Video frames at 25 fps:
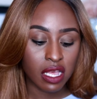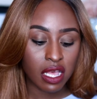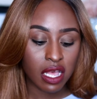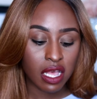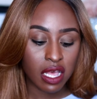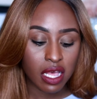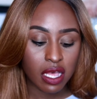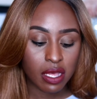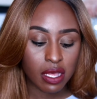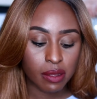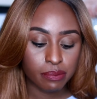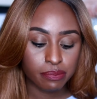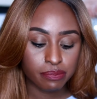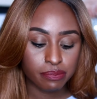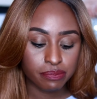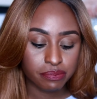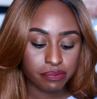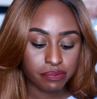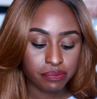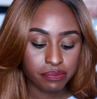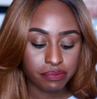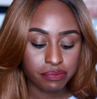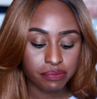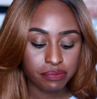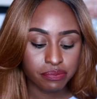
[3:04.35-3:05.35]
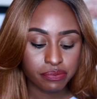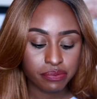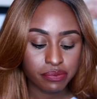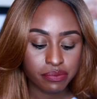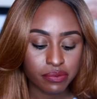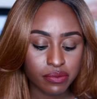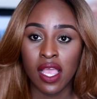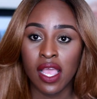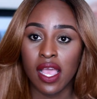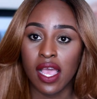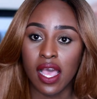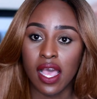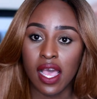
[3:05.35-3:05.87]
Um,
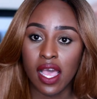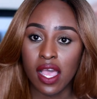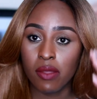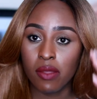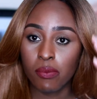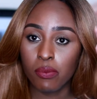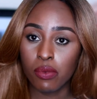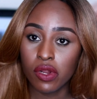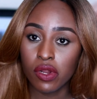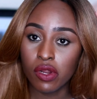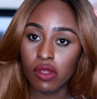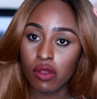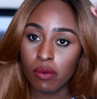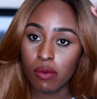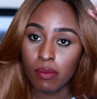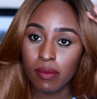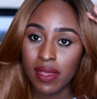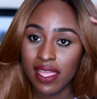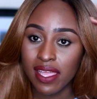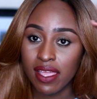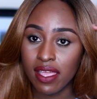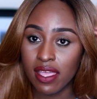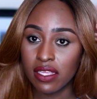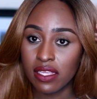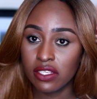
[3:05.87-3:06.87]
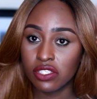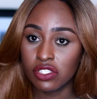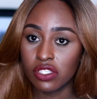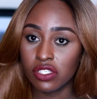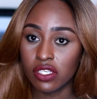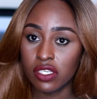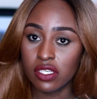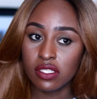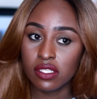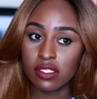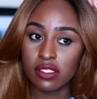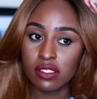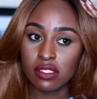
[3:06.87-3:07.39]
I put it on my
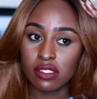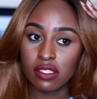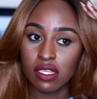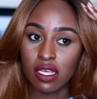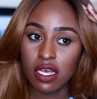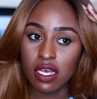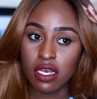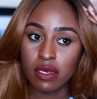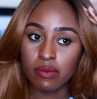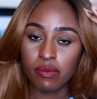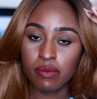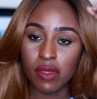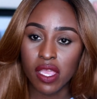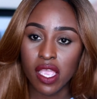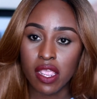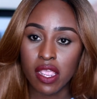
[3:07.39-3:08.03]
edges um,